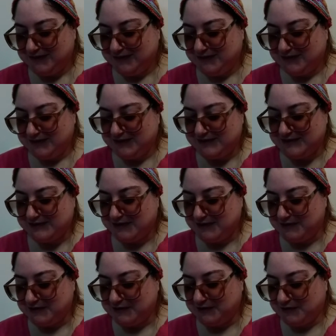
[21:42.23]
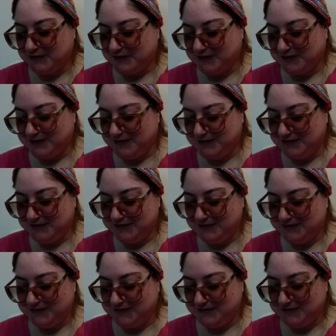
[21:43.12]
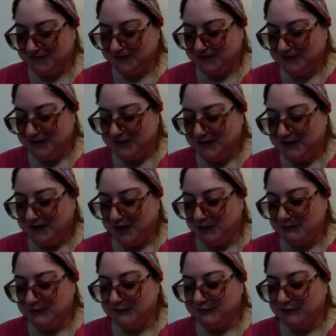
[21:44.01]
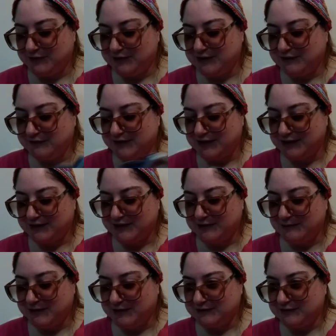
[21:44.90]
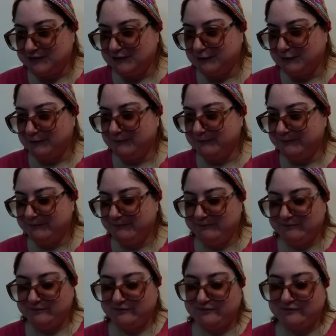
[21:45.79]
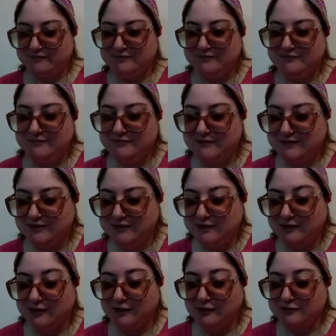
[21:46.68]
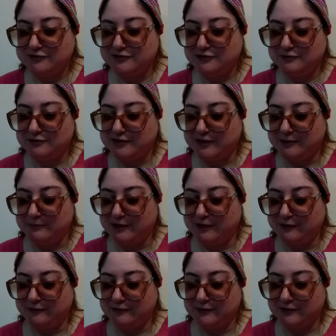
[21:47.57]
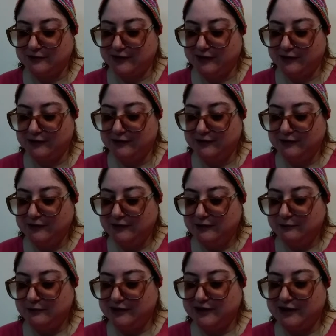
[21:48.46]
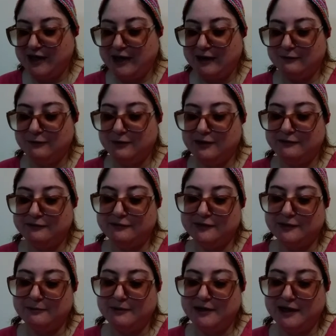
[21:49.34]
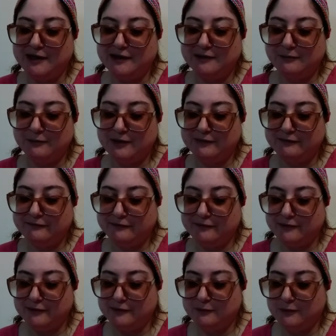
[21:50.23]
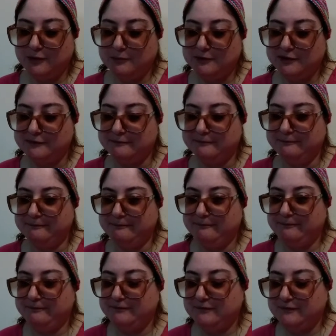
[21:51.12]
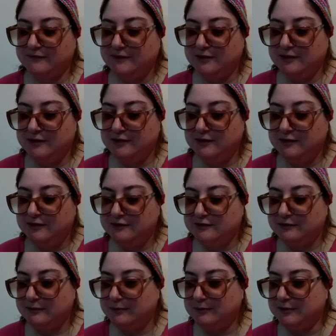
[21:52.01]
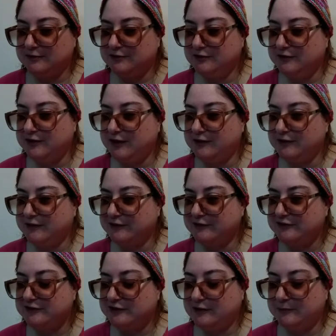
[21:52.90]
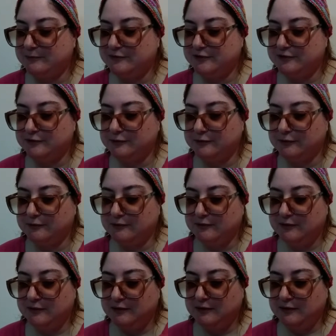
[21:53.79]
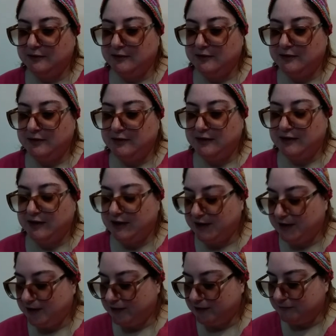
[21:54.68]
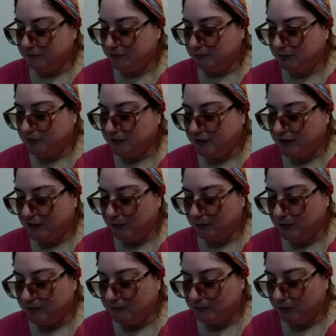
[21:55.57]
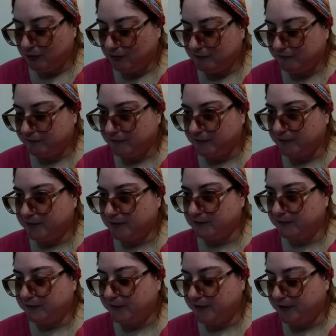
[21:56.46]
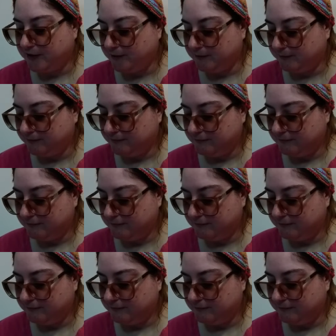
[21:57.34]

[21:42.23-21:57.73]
That's not a card. That'd be funny if that came out, though. Oh, 2 came out. Okay. We could have one for the man and one for the woman. Maybe I'll do that next time, too. And we'll pull out one more for the theme.